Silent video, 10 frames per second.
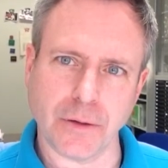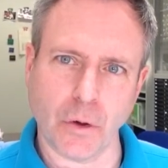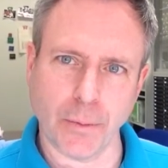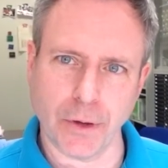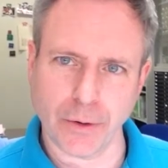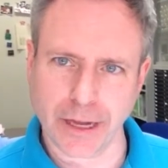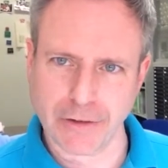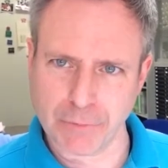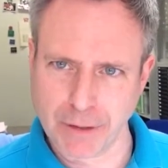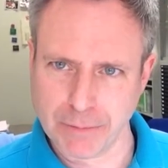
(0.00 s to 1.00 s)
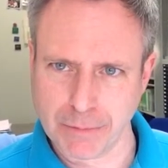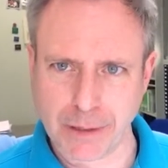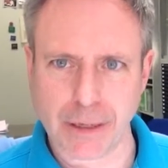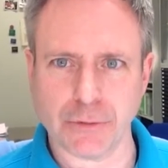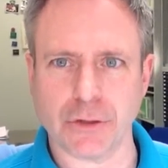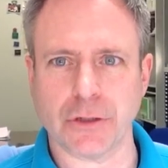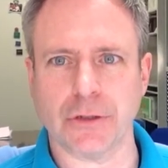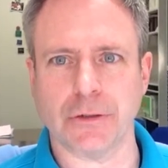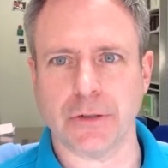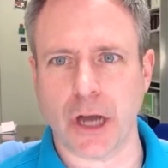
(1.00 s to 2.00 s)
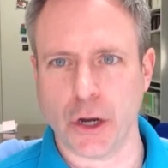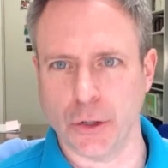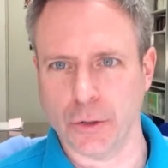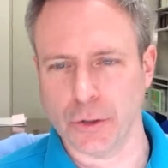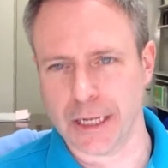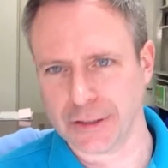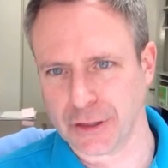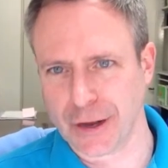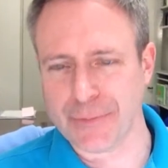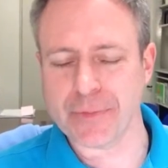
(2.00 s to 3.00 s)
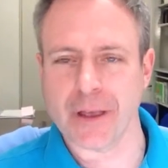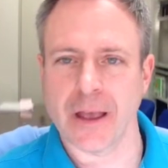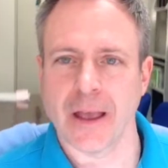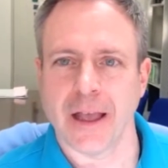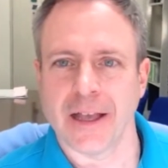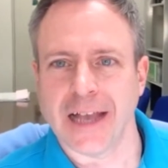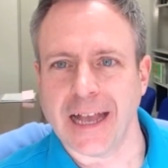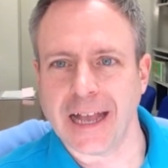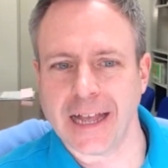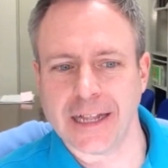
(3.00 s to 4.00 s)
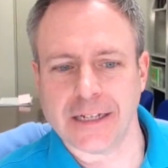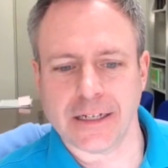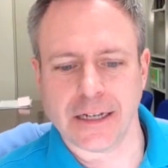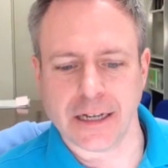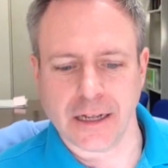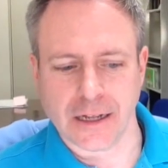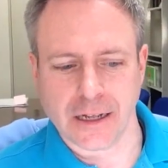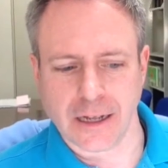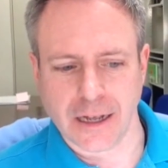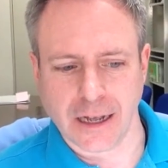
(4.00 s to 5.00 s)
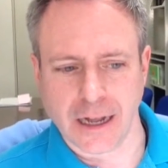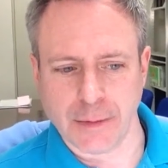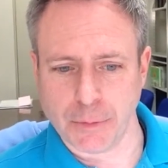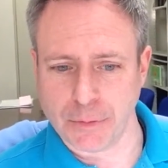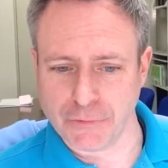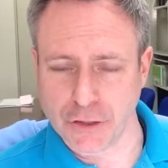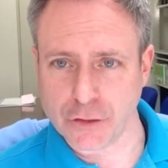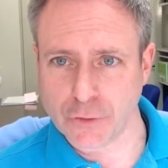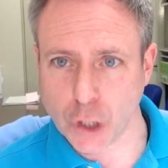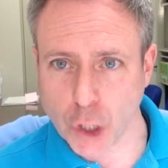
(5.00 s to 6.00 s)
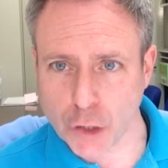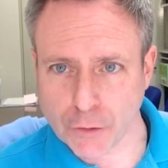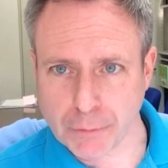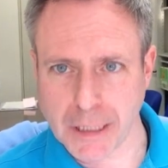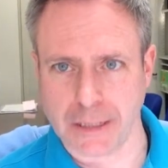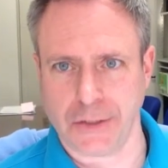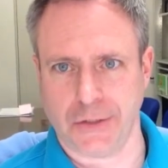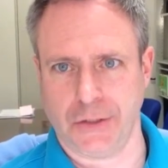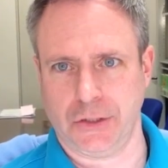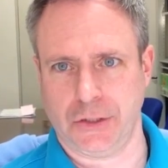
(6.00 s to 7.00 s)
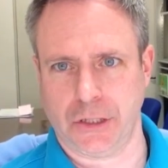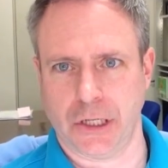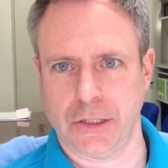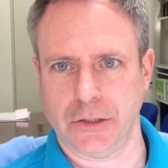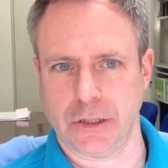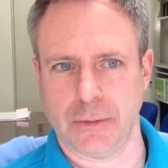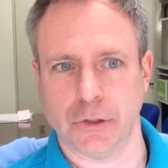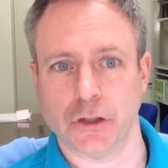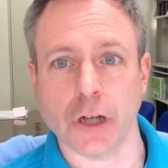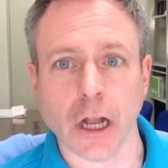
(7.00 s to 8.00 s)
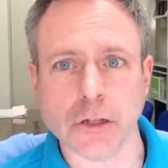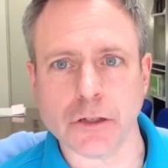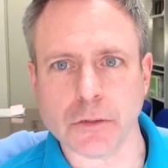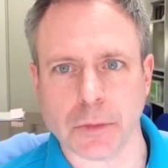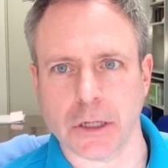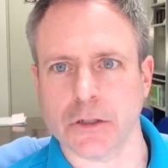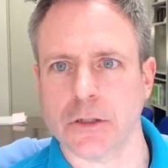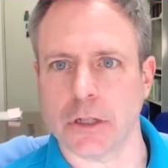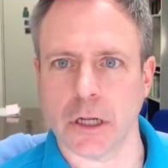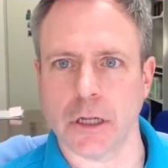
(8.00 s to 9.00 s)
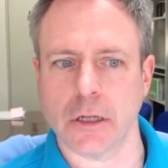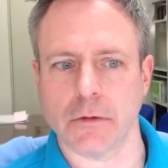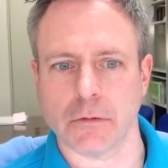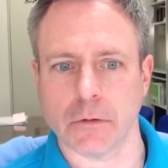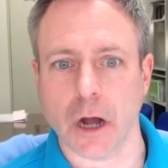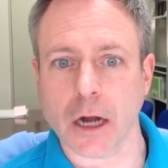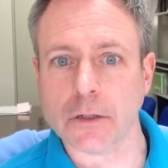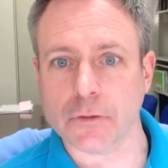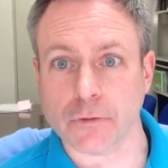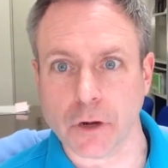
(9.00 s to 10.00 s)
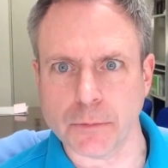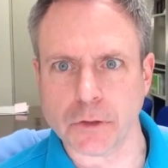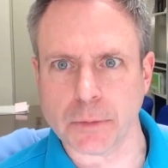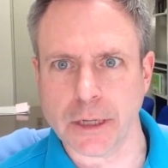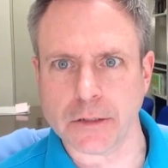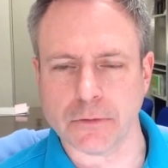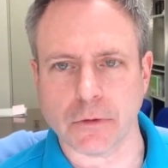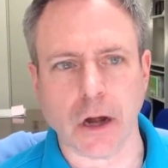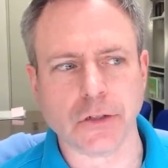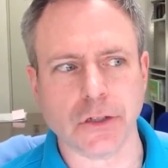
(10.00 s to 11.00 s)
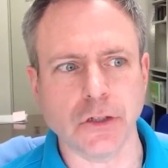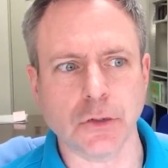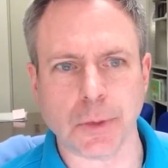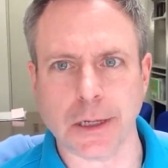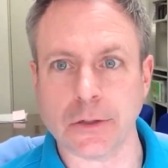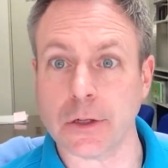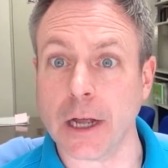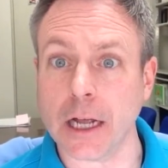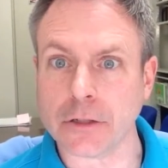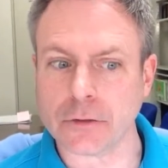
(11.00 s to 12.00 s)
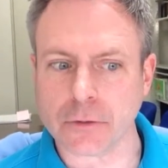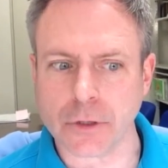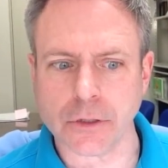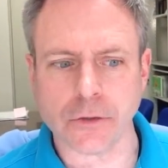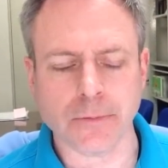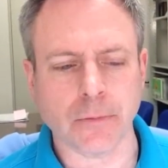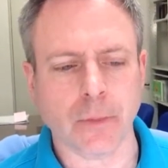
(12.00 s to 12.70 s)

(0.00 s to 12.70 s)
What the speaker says: Omio gave me, and I was in Honolulu last time. And I'm a professor of Earth and Planetary Studies. I'm a geologist, but I study rocks from space and rocks in space, asteroids,